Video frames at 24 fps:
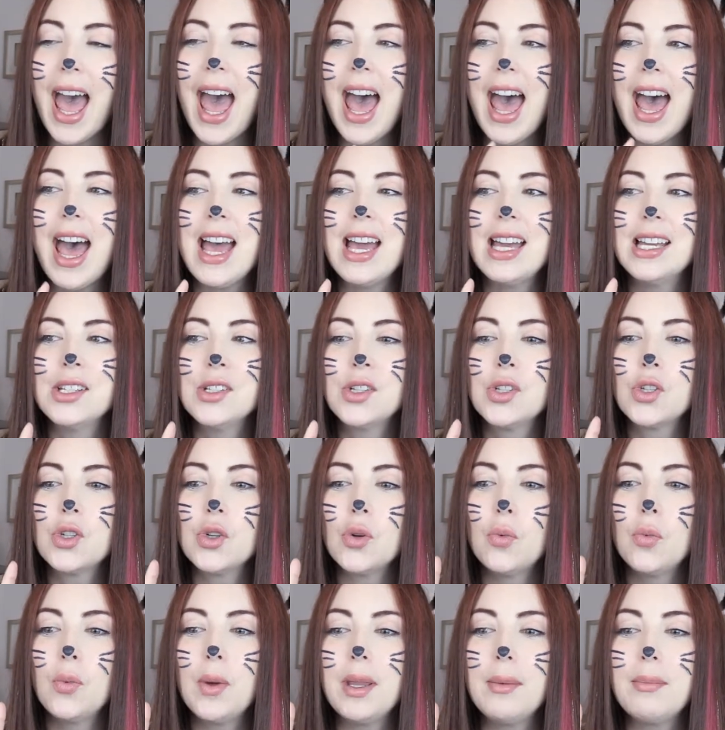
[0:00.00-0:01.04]
and
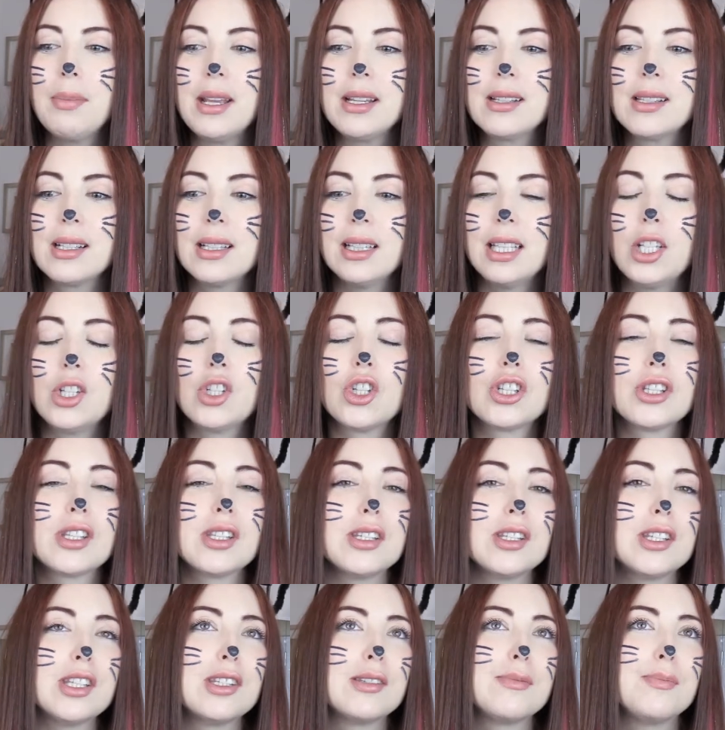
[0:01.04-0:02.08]
we basically
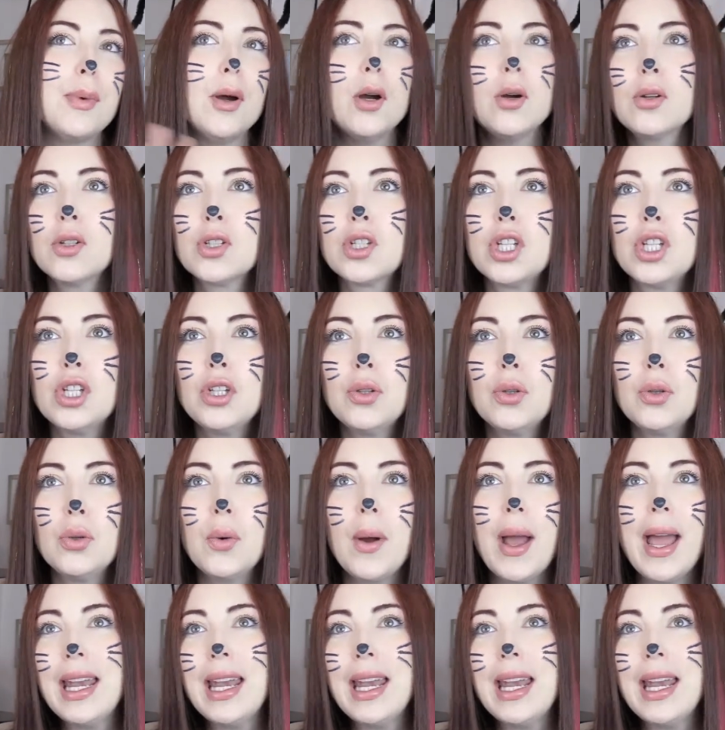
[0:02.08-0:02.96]
just spoke to